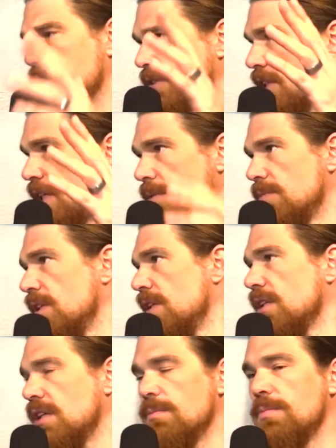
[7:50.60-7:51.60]
team to
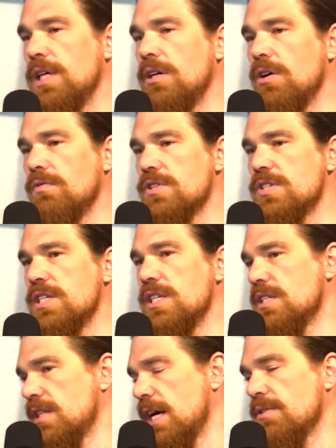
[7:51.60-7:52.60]
compete
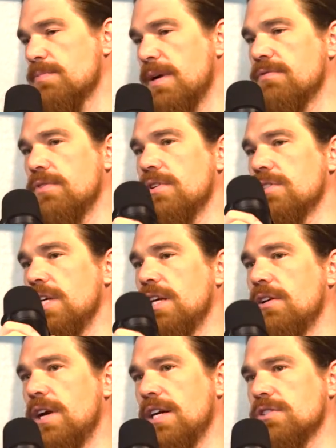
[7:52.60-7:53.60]
overseas, and that was my first
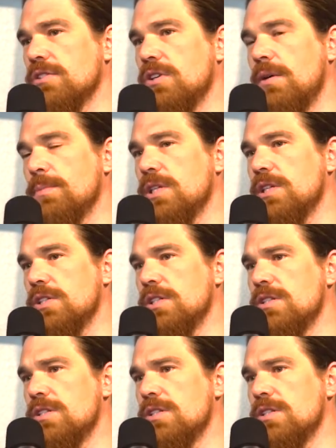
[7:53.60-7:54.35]
international competition.